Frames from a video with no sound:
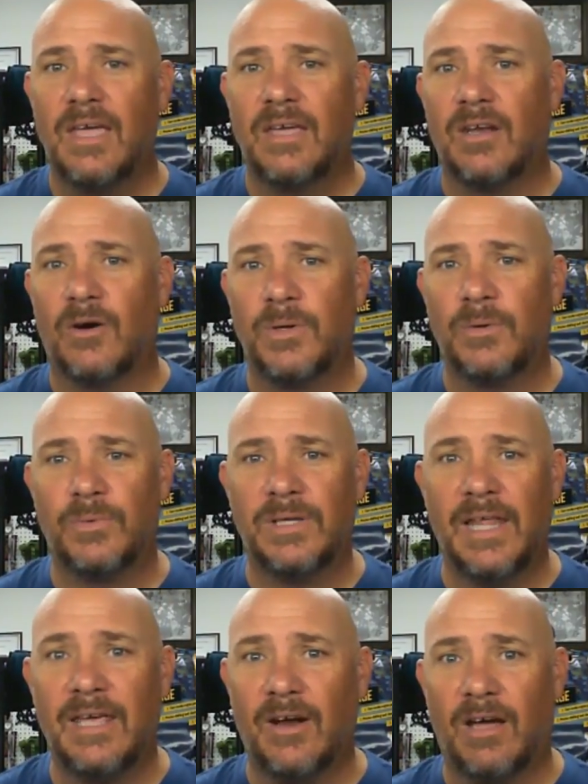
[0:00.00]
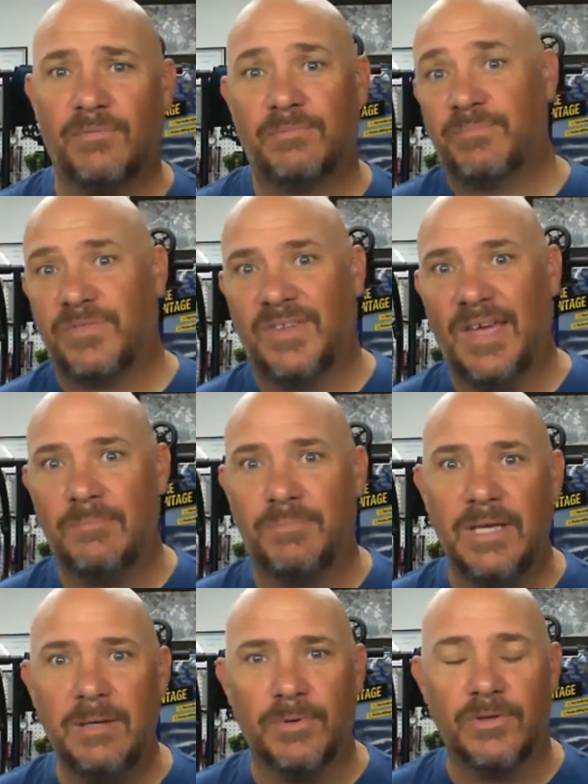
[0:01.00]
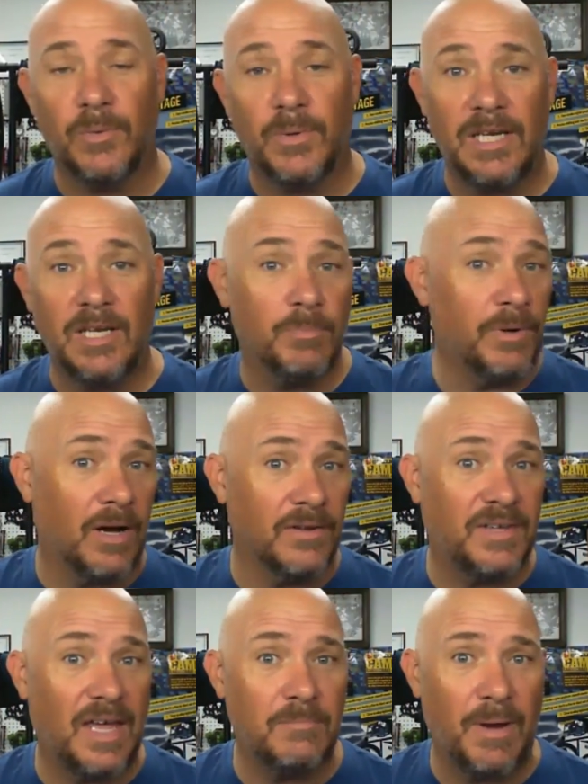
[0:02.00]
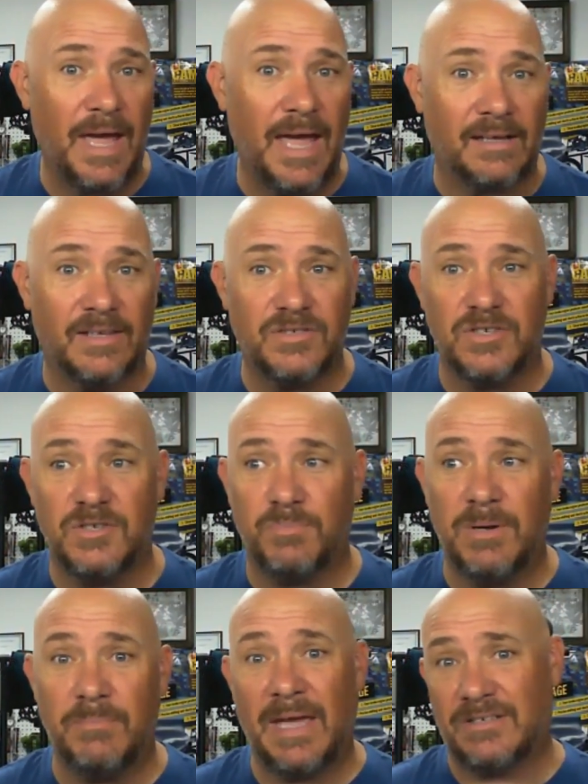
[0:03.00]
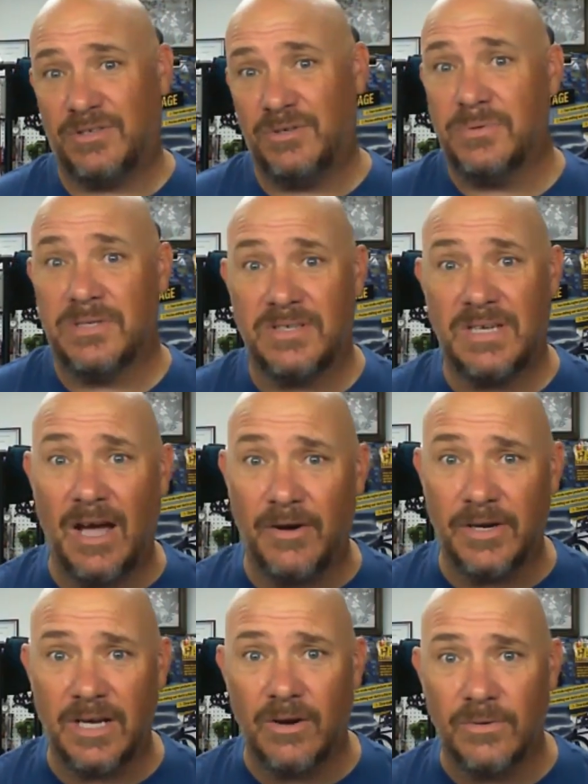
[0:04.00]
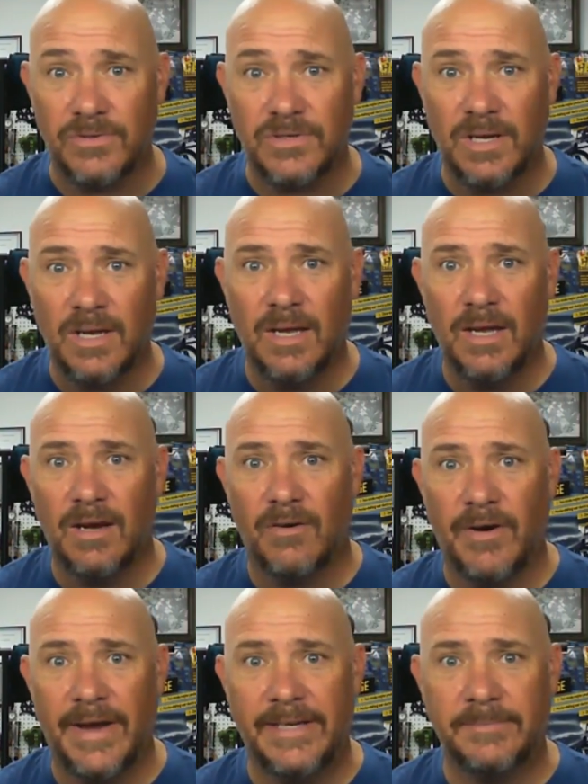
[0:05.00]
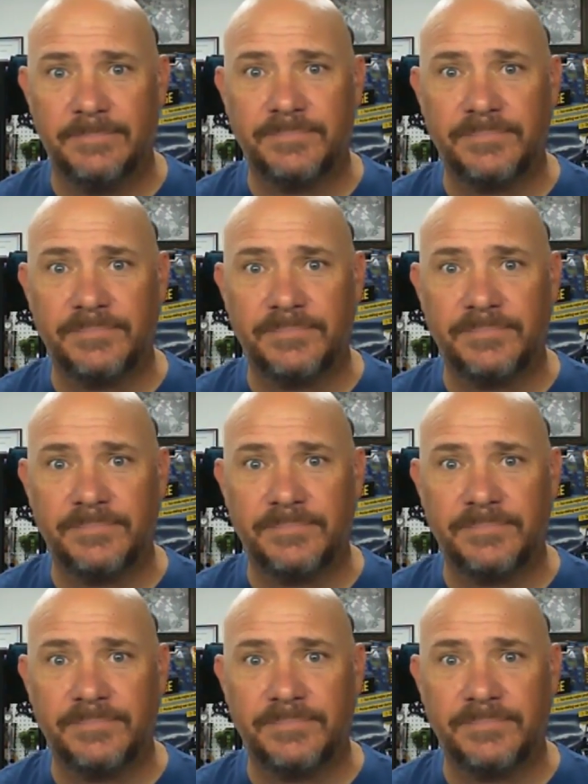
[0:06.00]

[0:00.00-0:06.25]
We laid off 10 people. Do we need to bring all 10 back? Let's just bring back 2 and see how it goes, right?